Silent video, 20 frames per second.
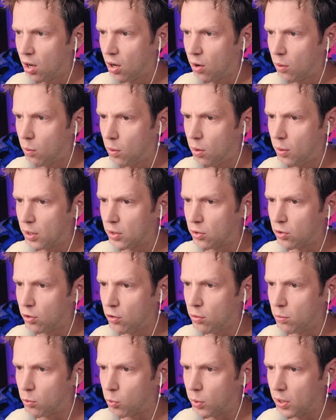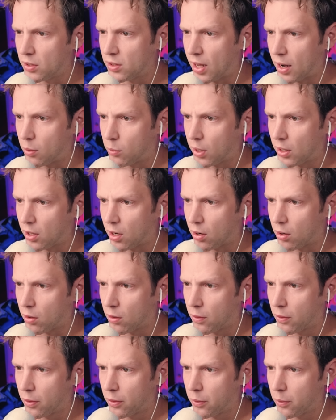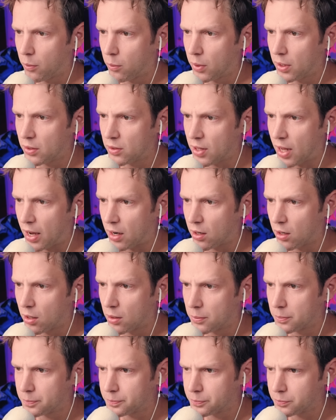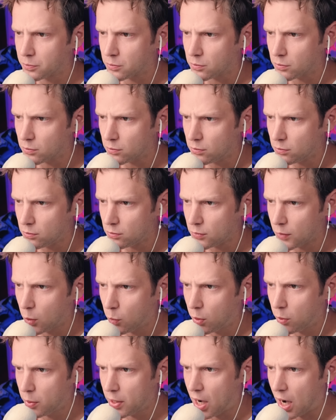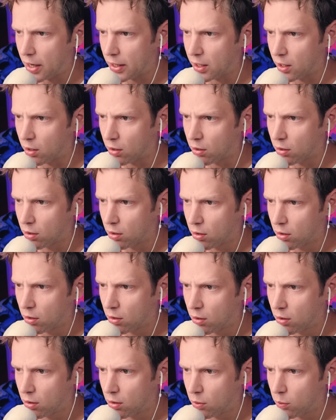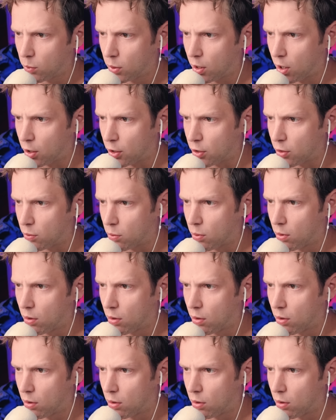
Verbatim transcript: Whoa, it zoomed. What is that? Right there. What is that? What do we got here? What are you?